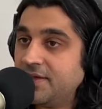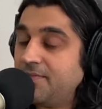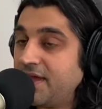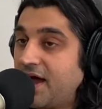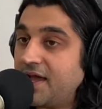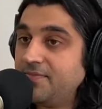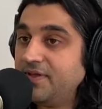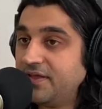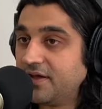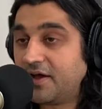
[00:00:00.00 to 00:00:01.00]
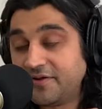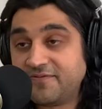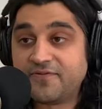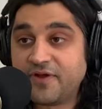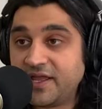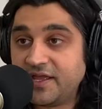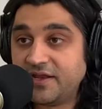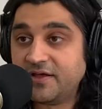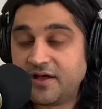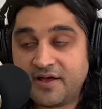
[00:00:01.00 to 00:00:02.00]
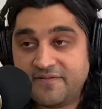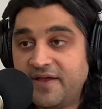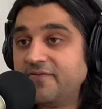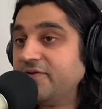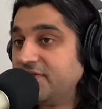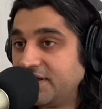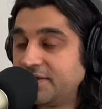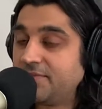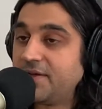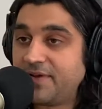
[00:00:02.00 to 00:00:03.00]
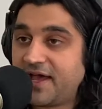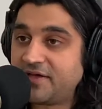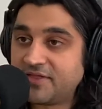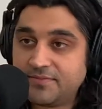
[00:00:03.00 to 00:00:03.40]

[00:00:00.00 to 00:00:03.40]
May I be unafraid of everything in my path,